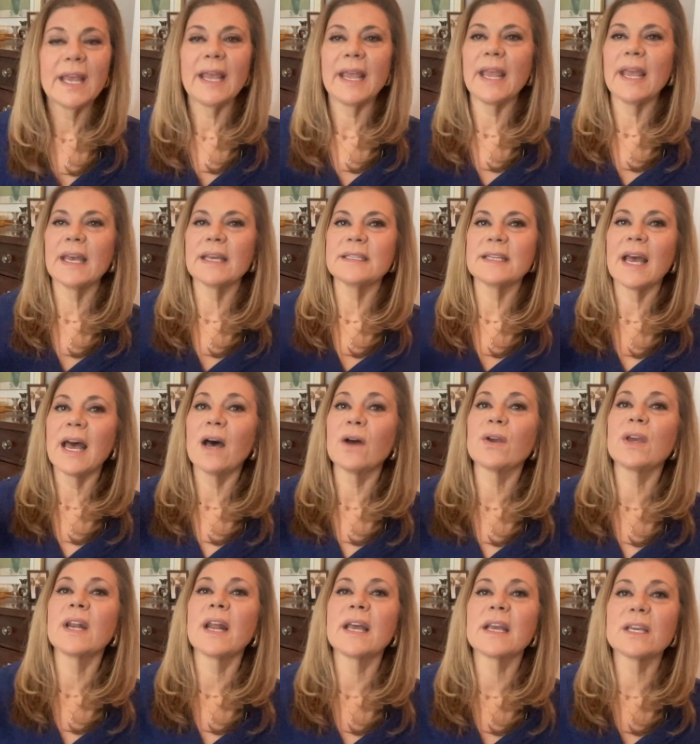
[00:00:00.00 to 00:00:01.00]
And how
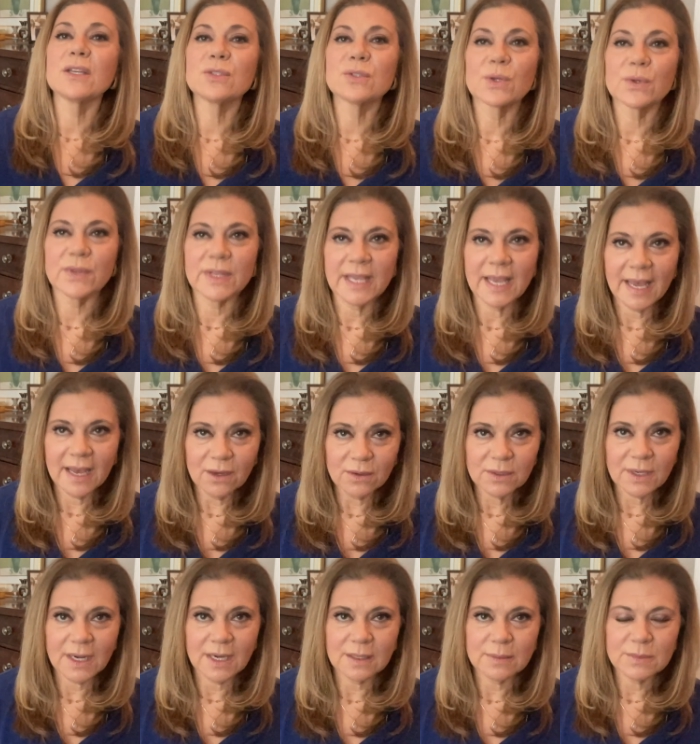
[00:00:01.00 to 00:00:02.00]
can I control the
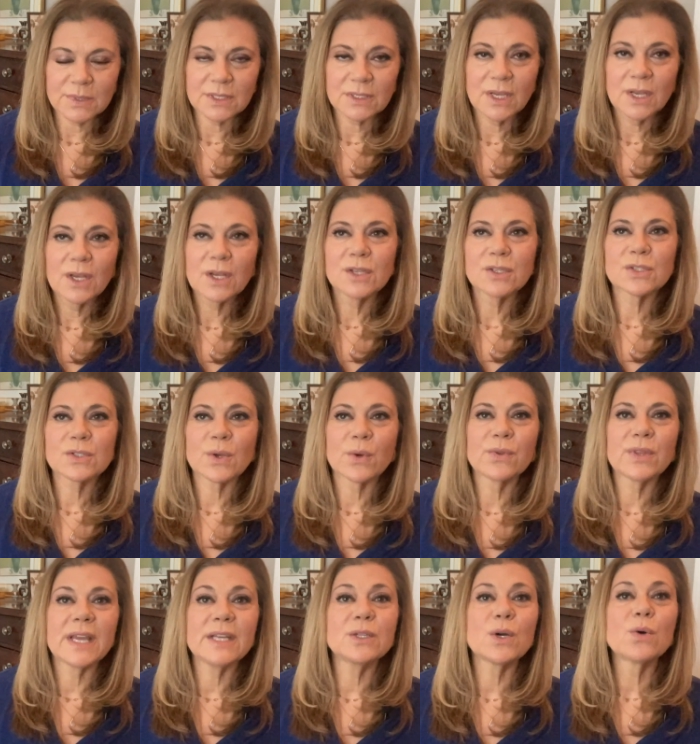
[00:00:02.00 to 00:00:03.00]
outcomes so
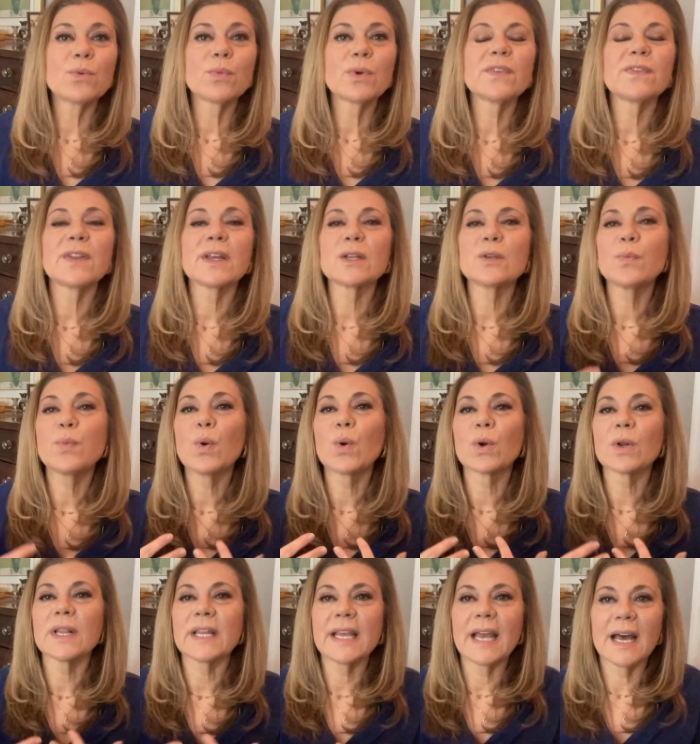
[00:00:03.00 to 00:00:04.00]
they don't reflect
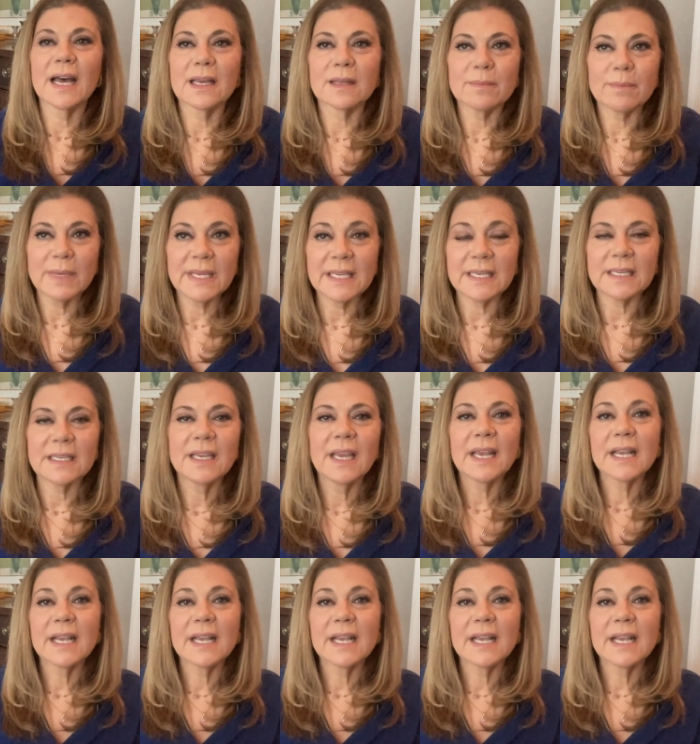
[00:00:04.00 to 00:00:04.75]
poorly on me?